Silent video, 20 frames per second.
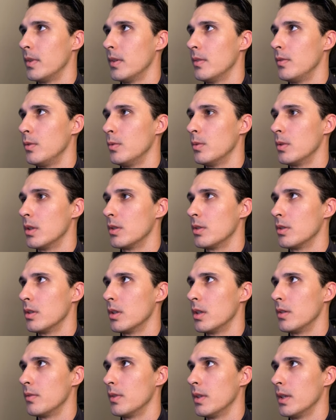If you want to
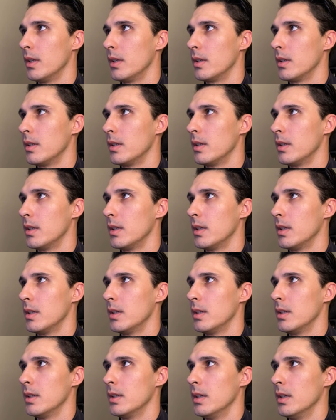turn off like
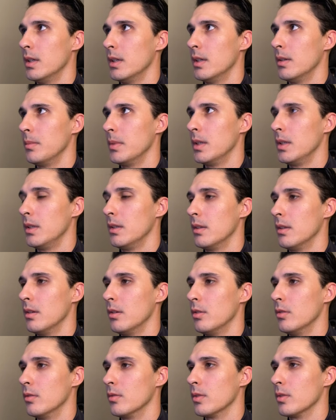any of
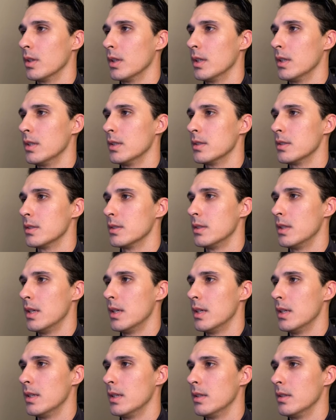the overlays,
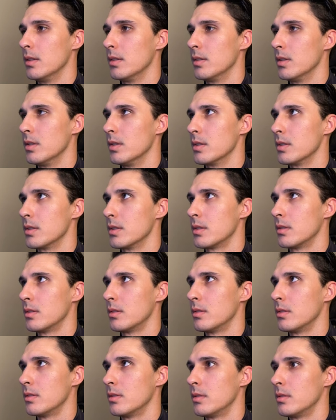then just
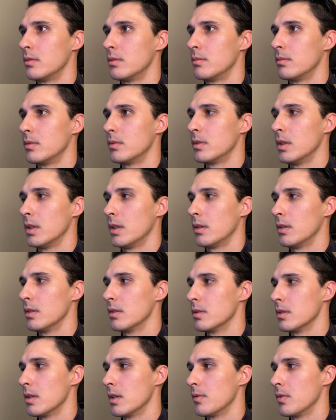click
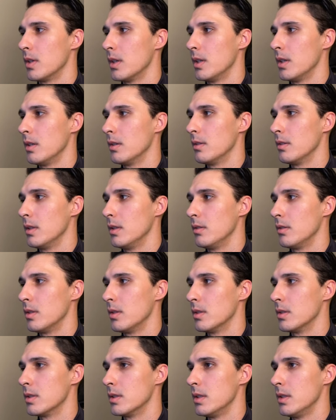this off right here, and then you
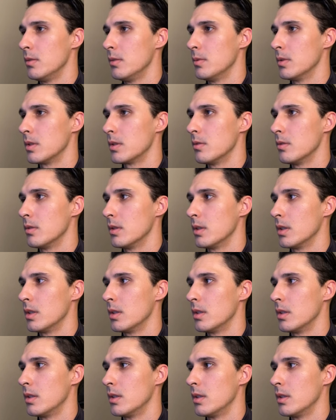can see what's going
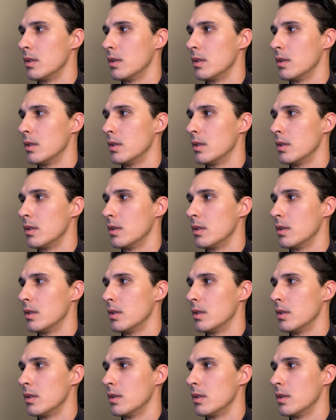on.